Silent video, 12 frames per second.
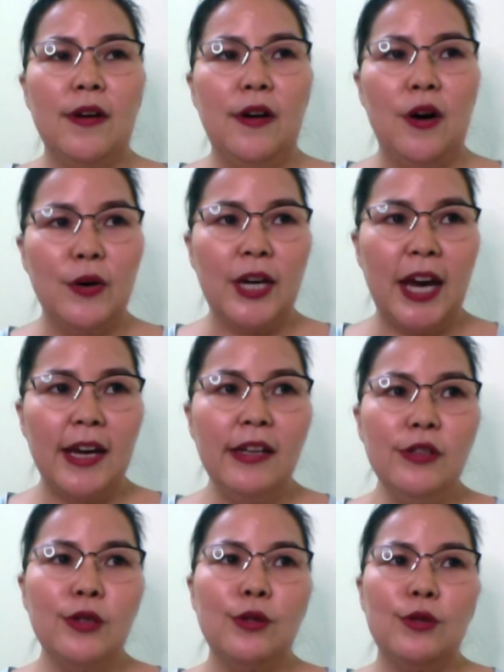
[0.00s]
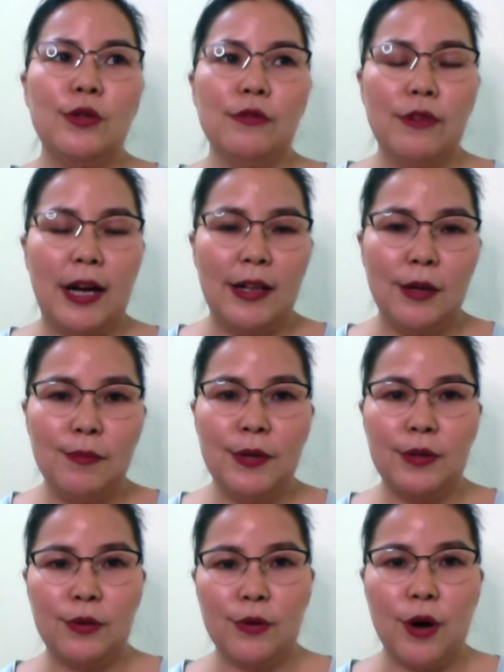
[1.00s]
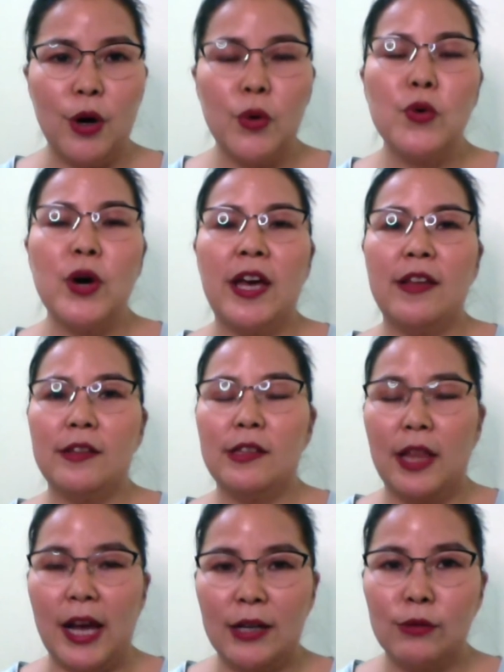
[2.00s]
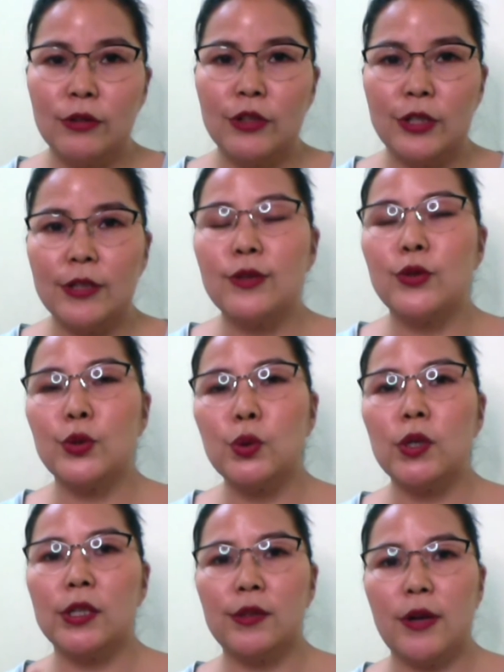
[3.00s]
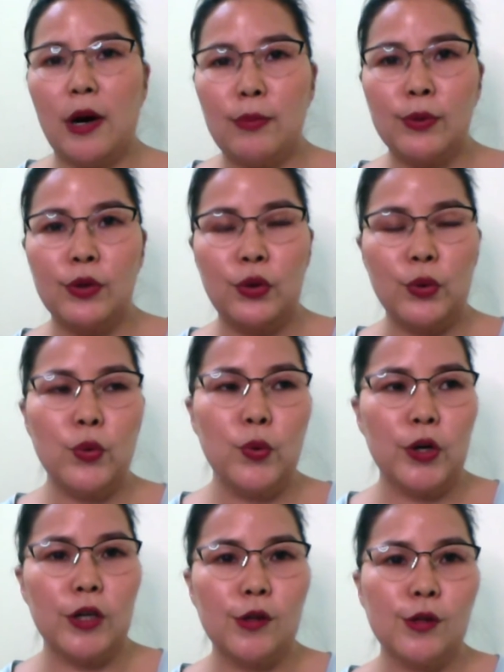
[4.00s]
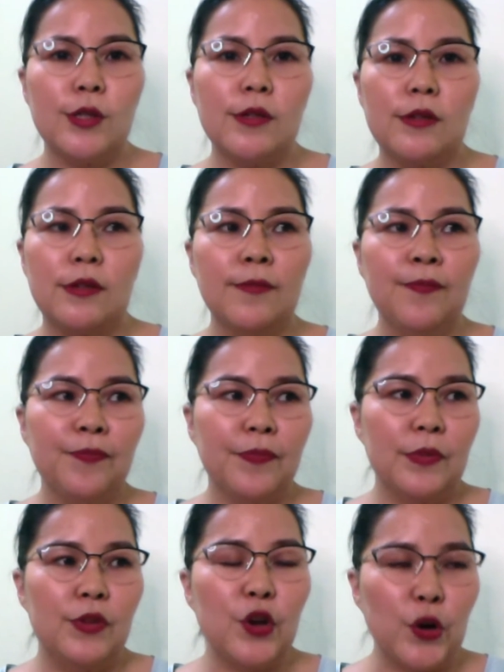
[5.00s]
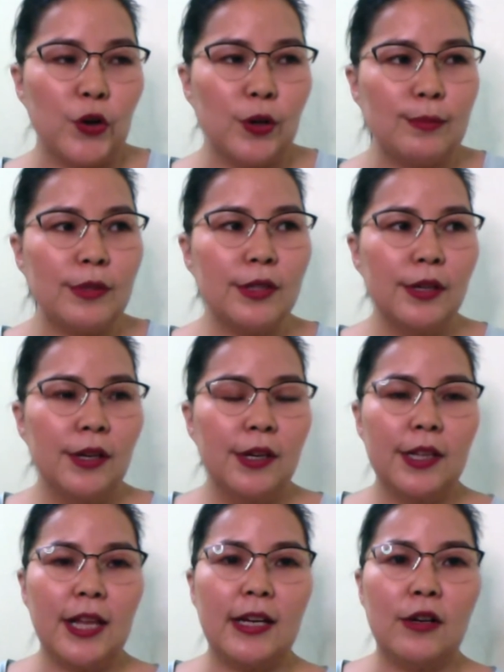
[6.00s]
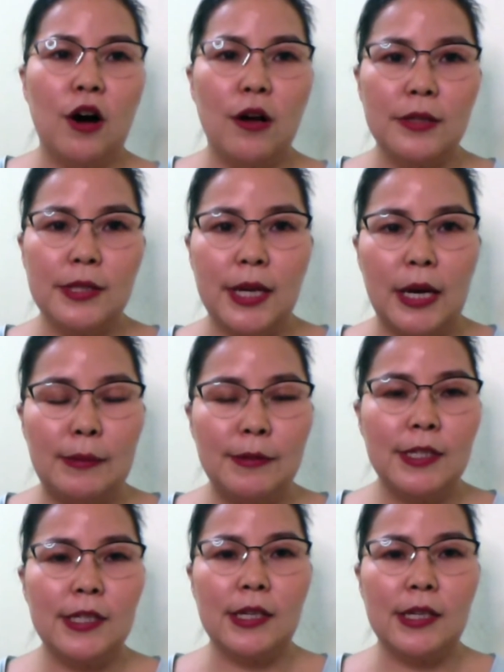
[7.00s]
okay to develop and grow, and languages to adopt new words and terms like concepts,